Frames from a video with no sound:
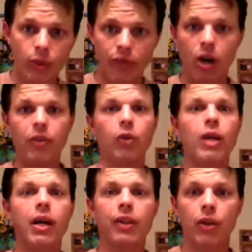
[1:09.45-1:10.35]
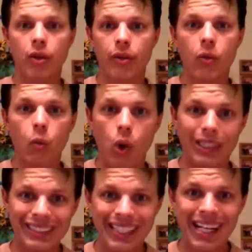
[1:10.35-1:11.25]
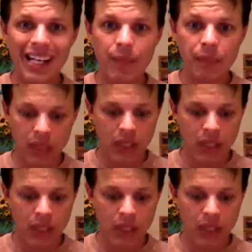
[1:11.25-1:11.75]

revolving around the earth one time.